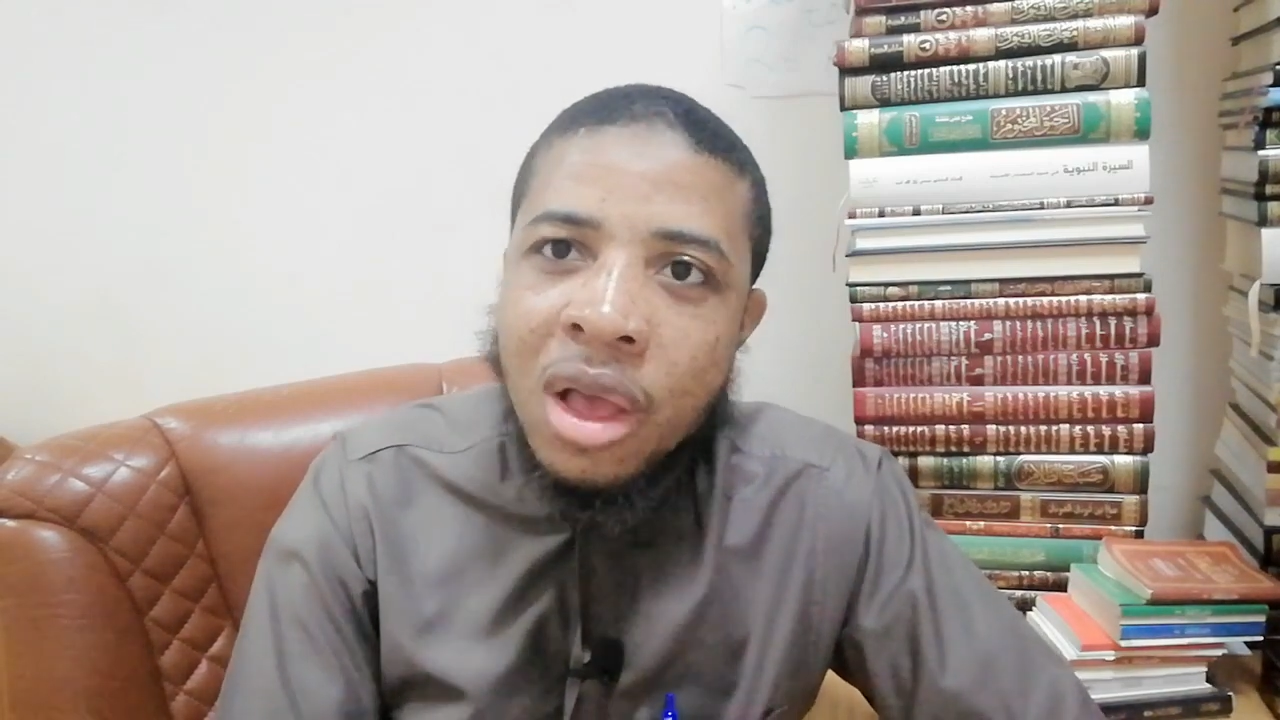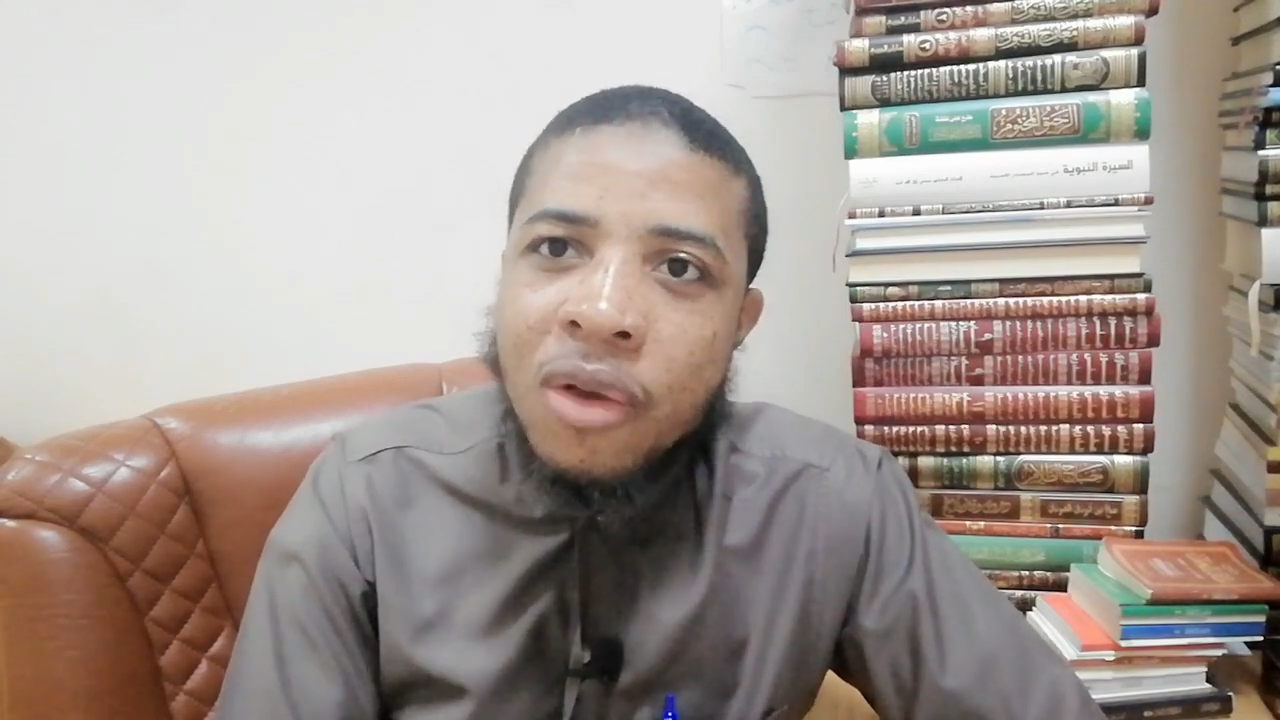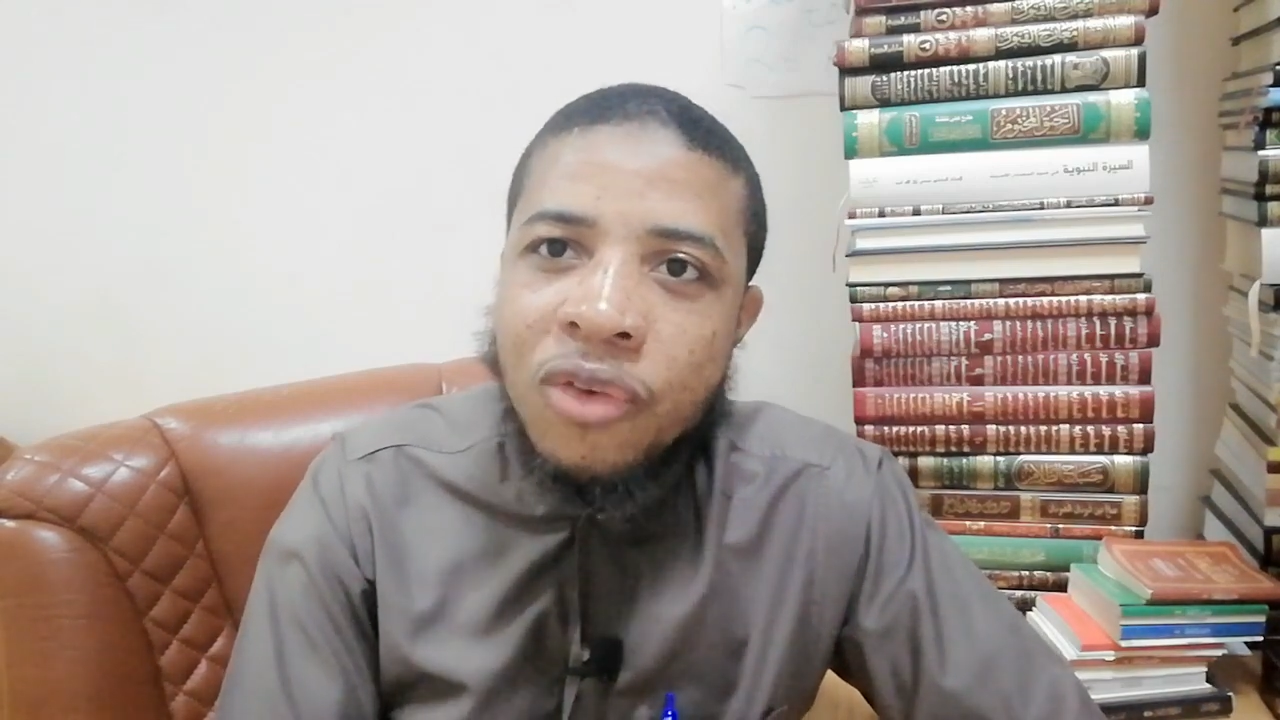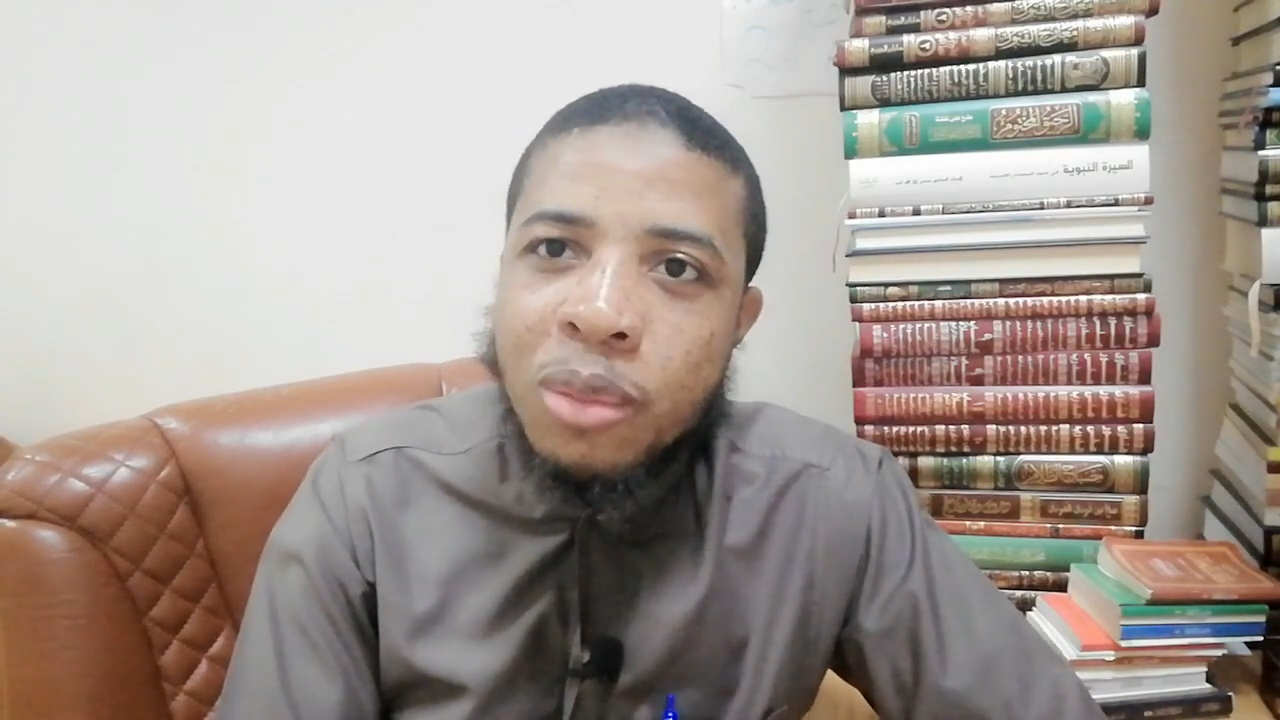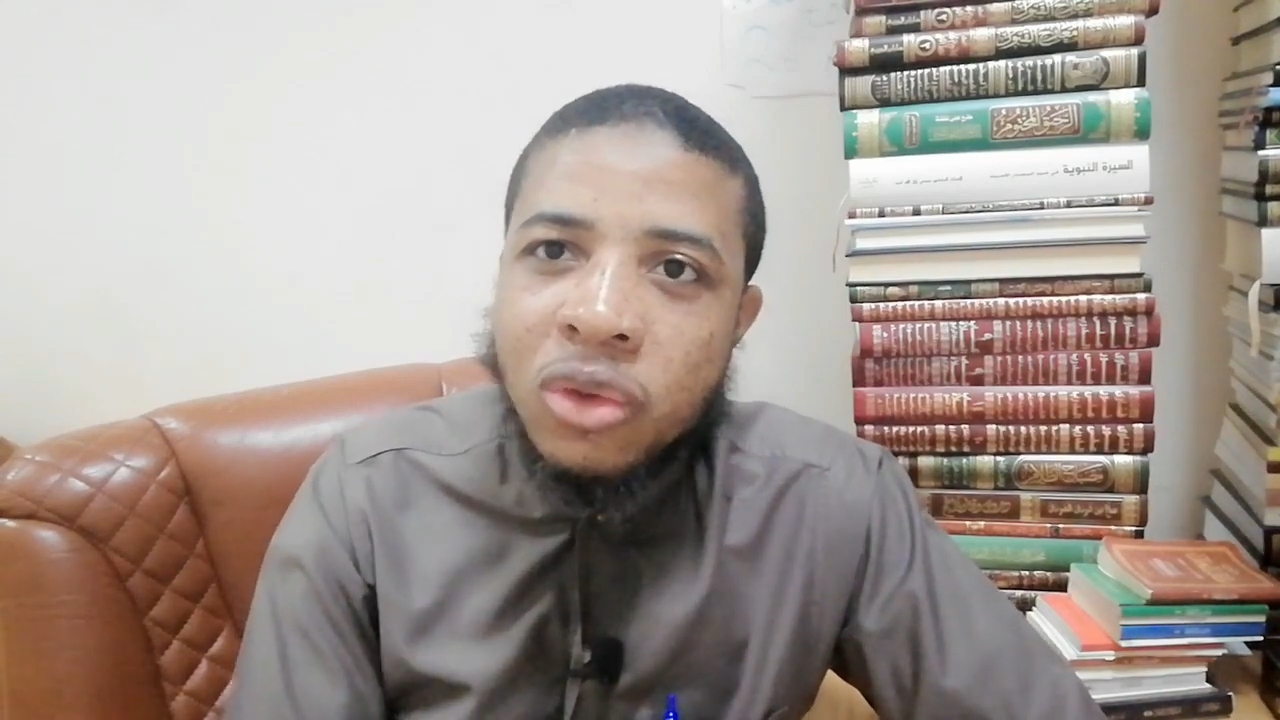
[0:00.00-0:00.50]

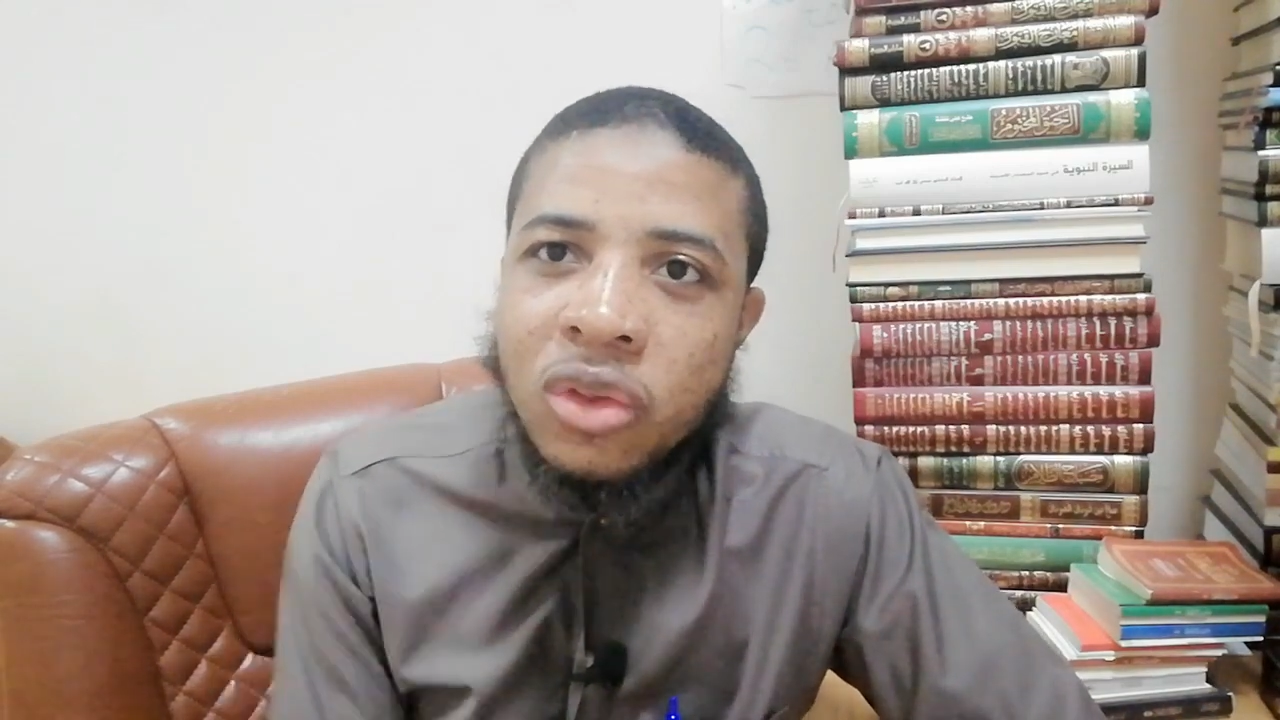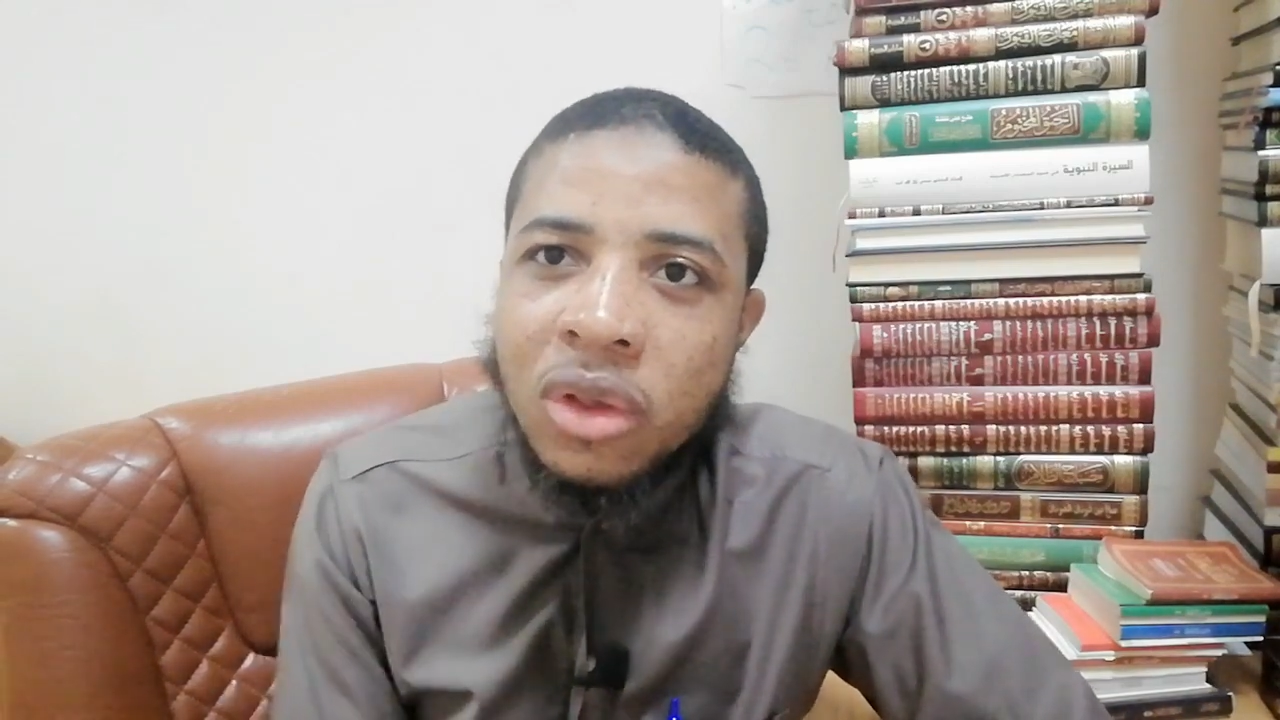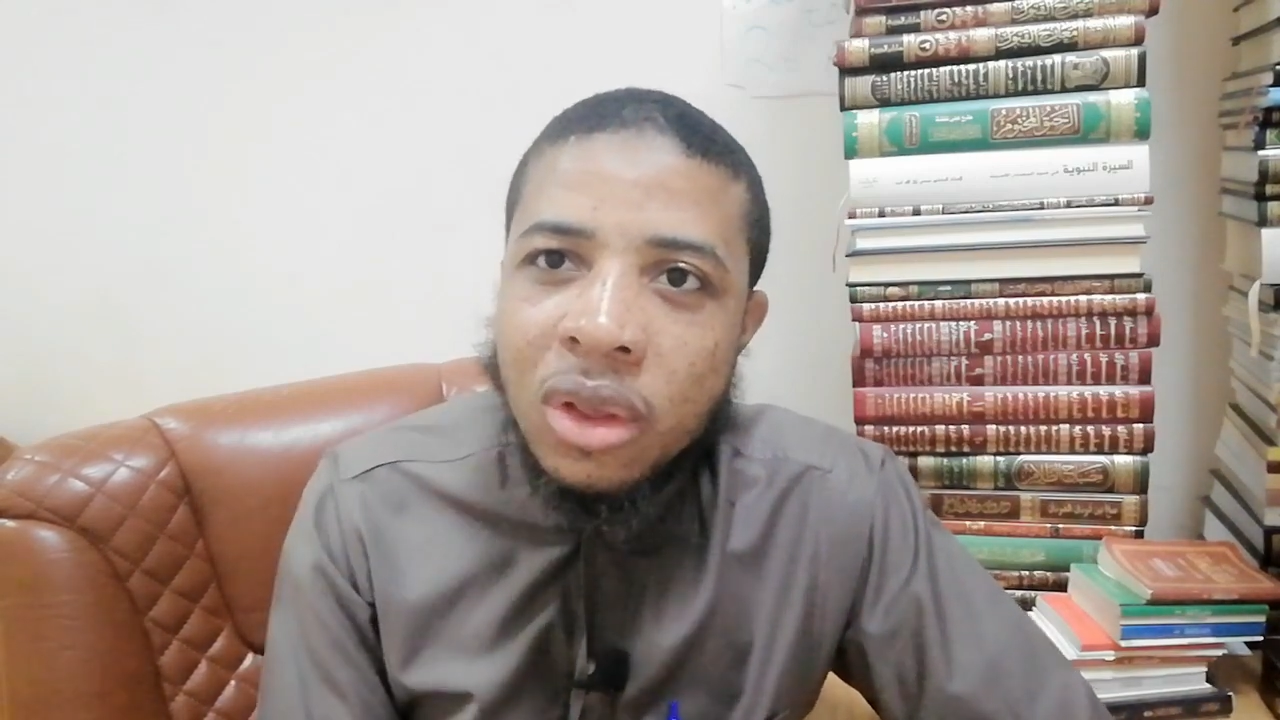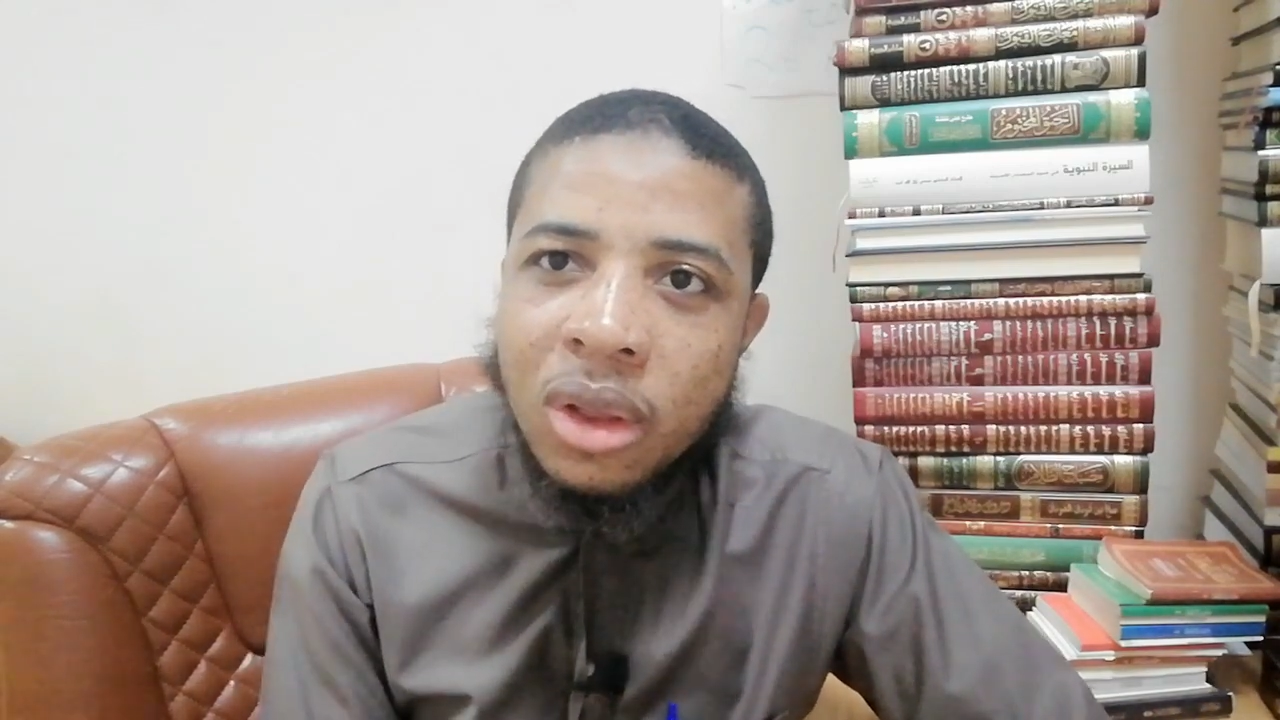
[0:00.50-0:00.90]
famous.